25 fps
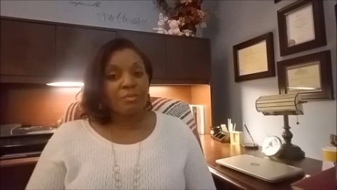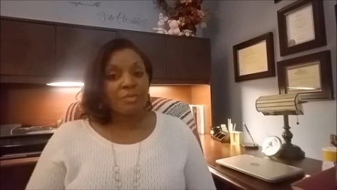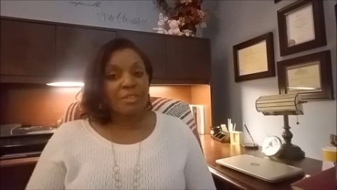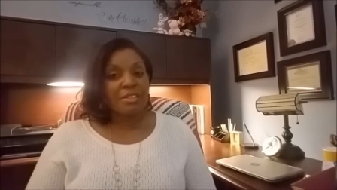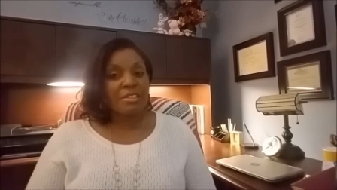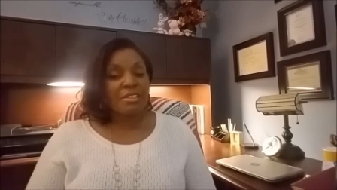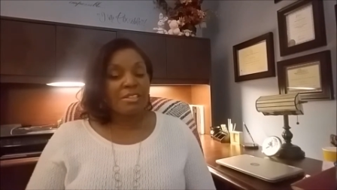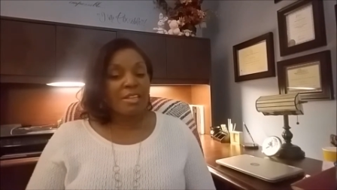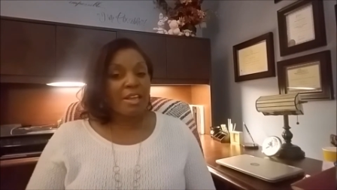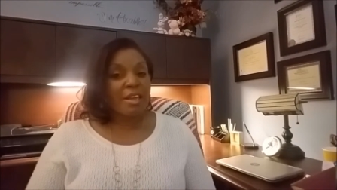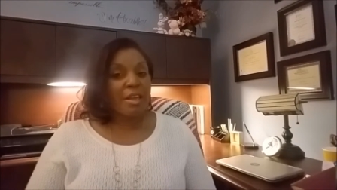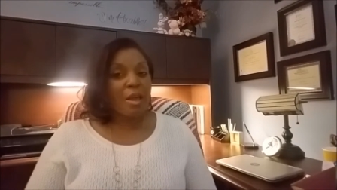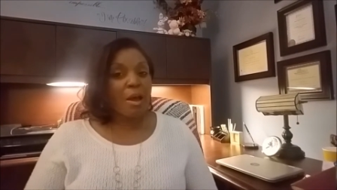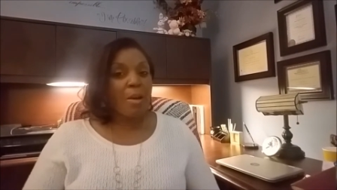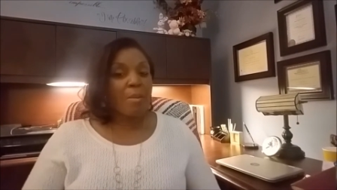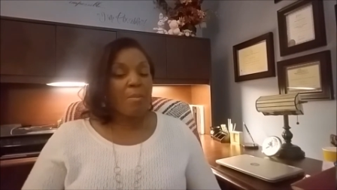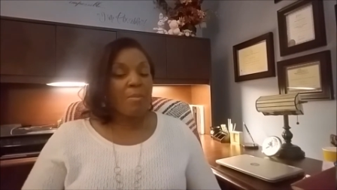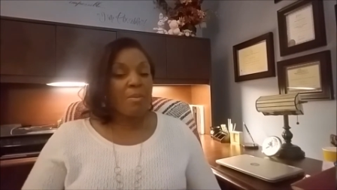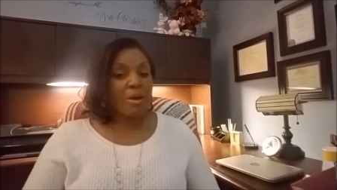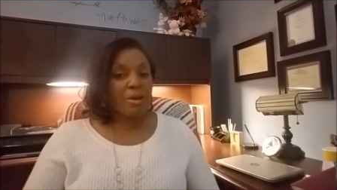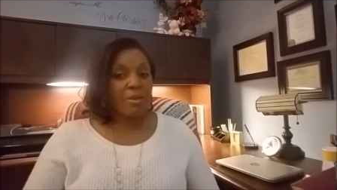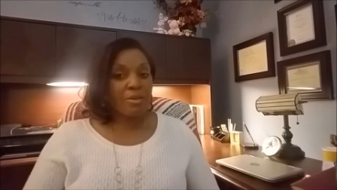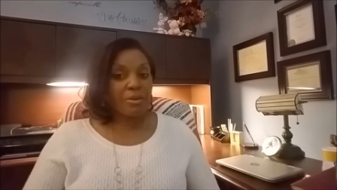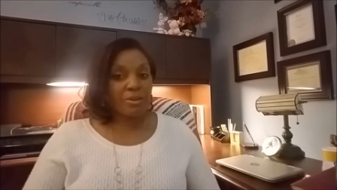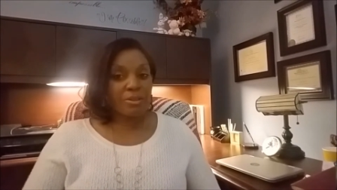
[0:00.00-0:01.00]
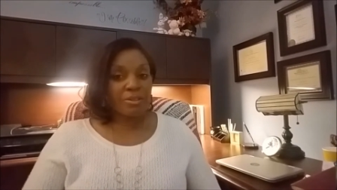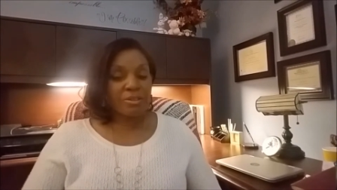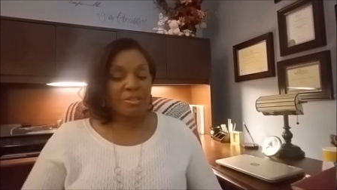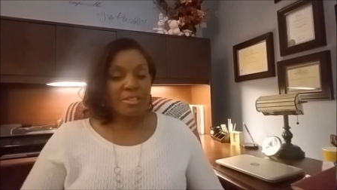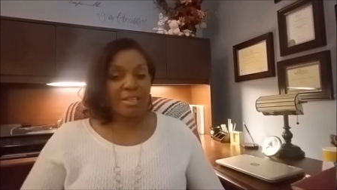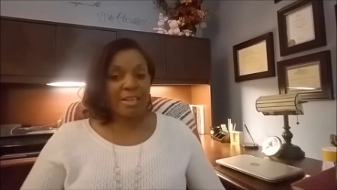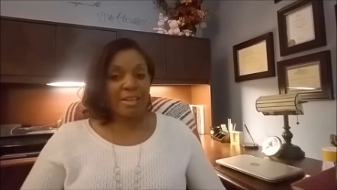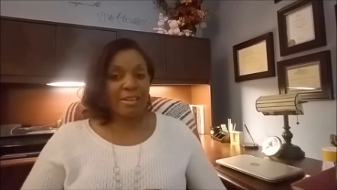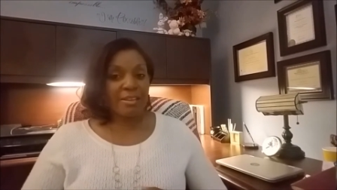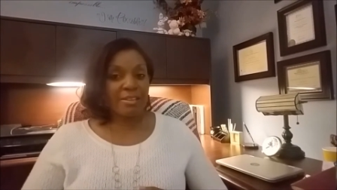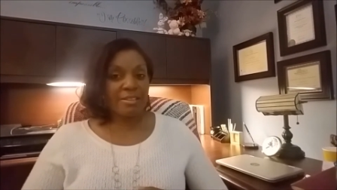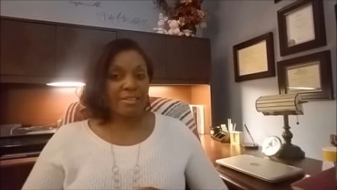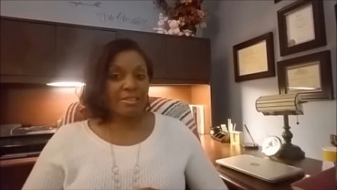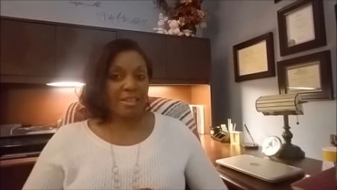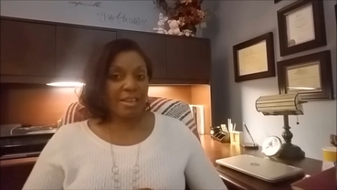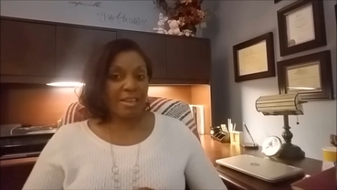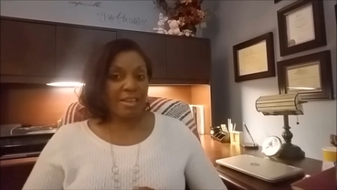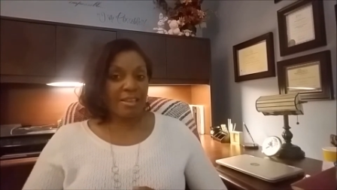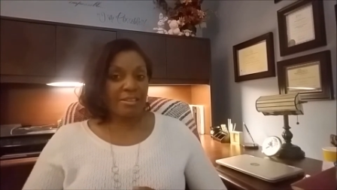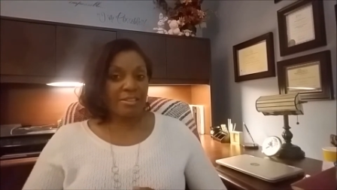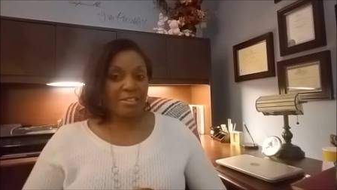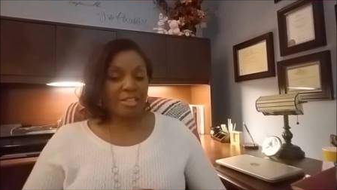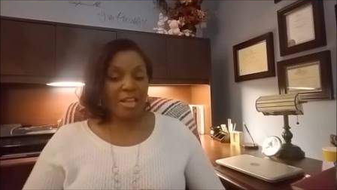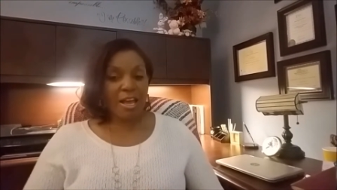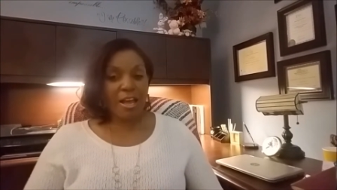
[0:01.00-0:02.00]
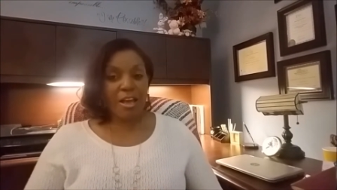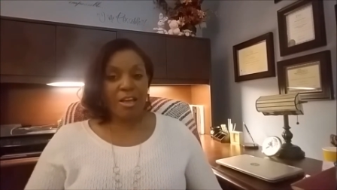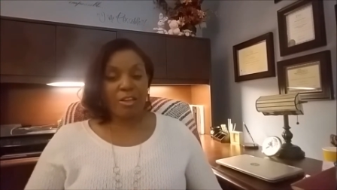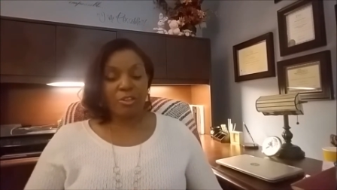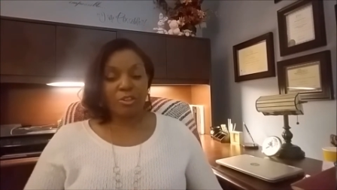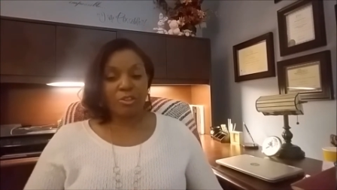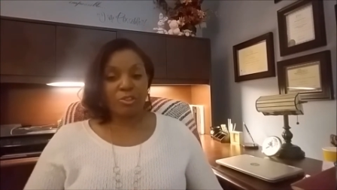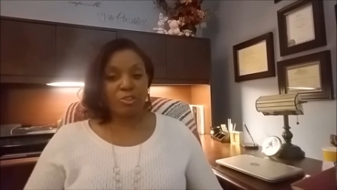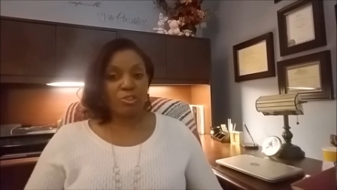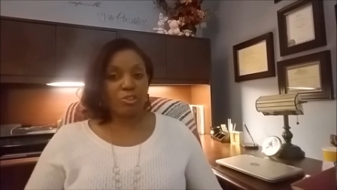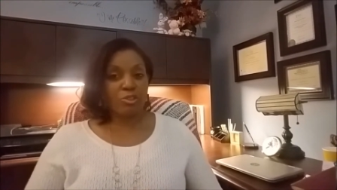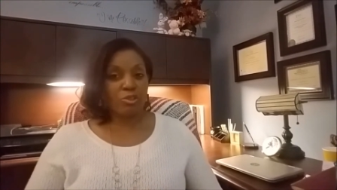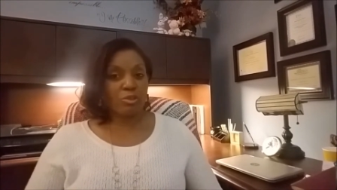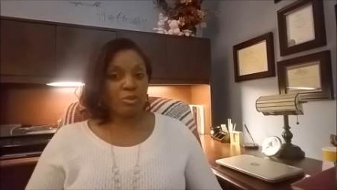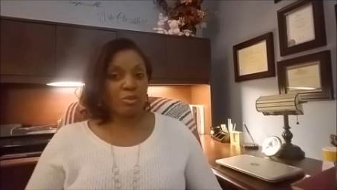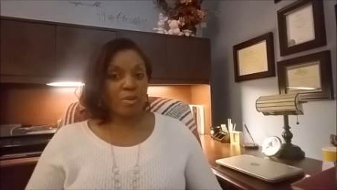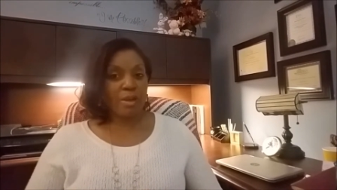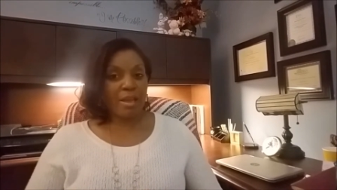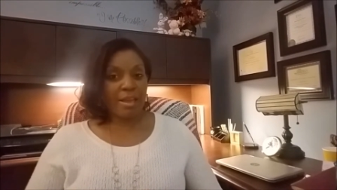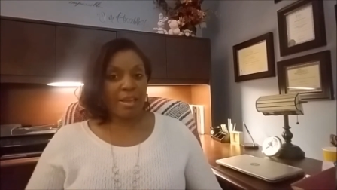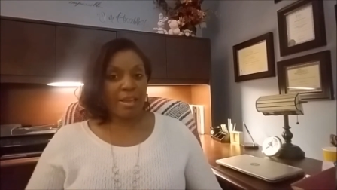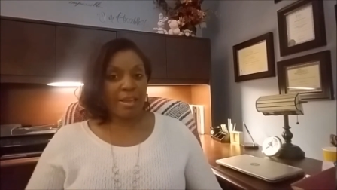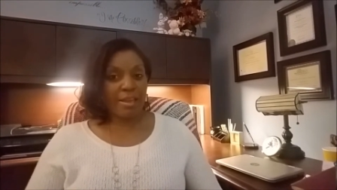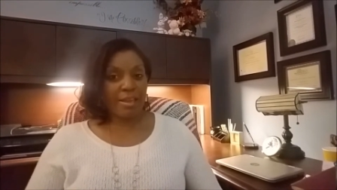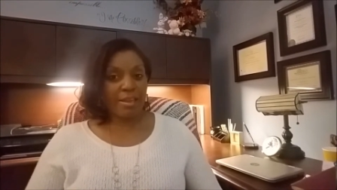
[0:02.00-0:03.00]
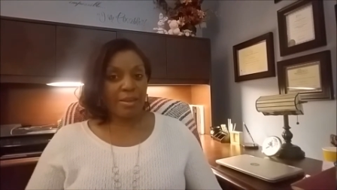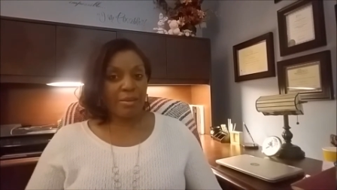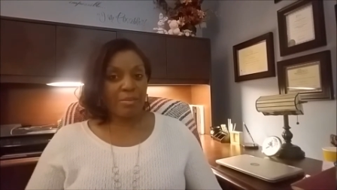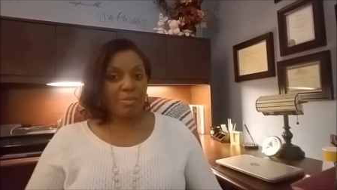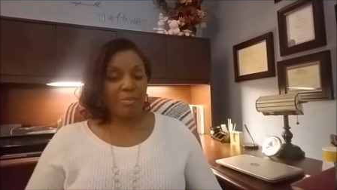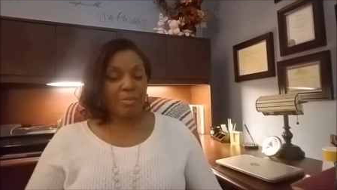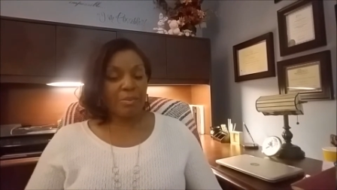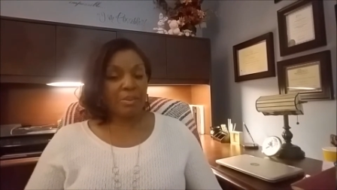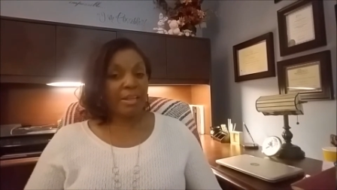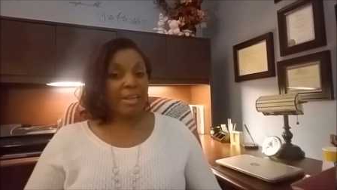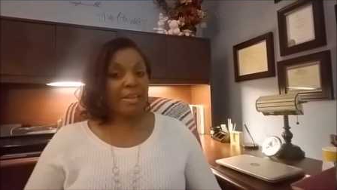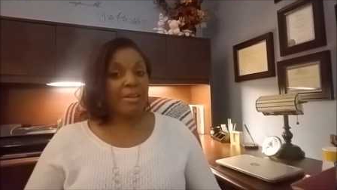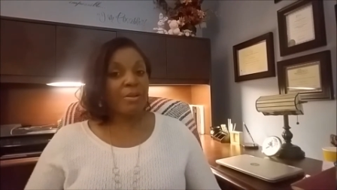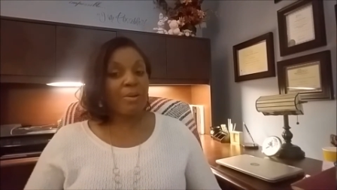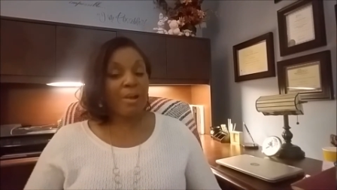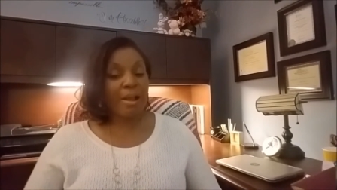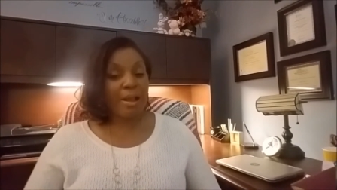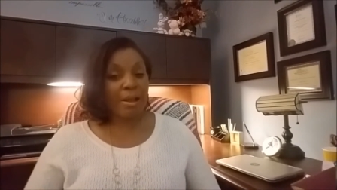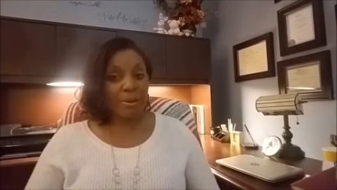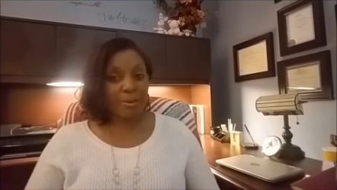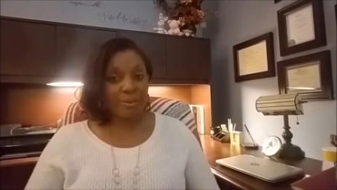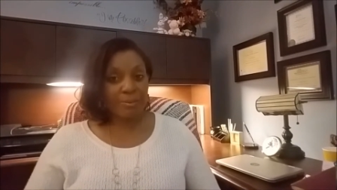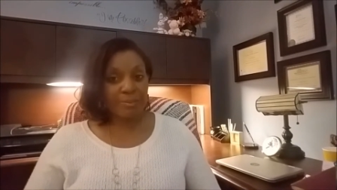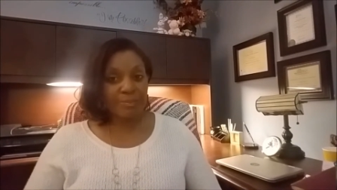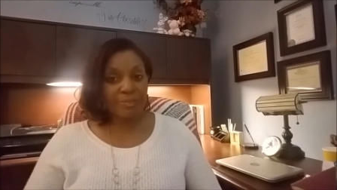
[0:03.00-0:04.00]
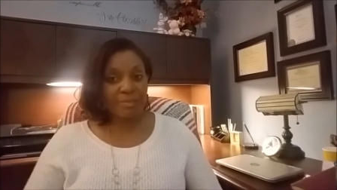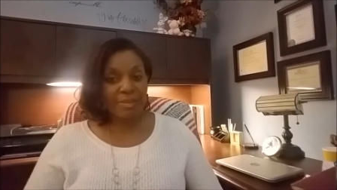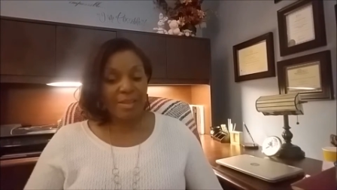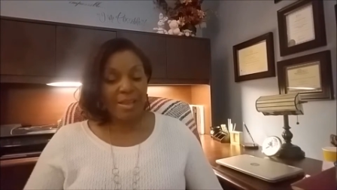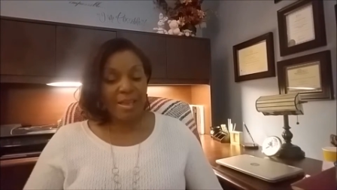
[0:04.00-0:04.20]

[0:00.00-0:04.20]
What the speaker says: let's say a mother takes a toddler to a playground